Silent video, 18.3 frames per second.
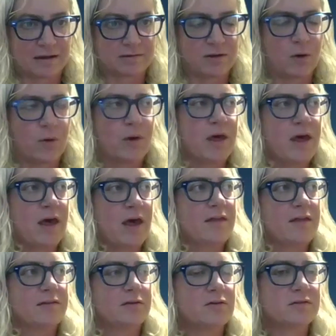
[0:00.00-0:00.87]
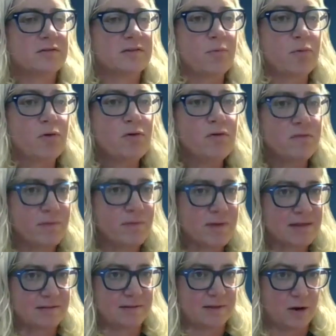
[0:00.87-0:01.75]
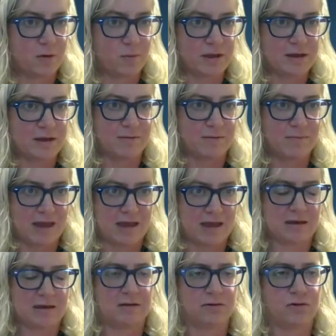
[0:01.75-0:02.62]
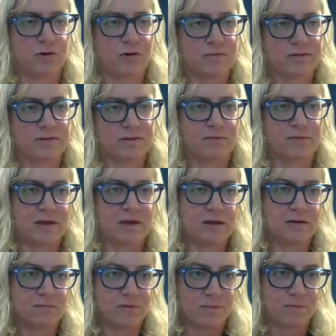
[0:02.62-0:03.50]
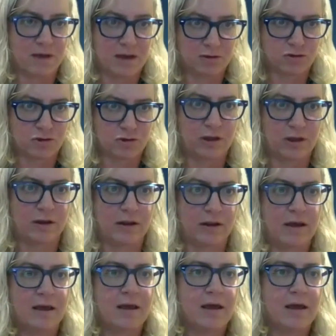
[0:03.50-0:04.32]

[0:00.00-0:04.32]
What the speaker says: So there's improvements there we can make in terms of the information.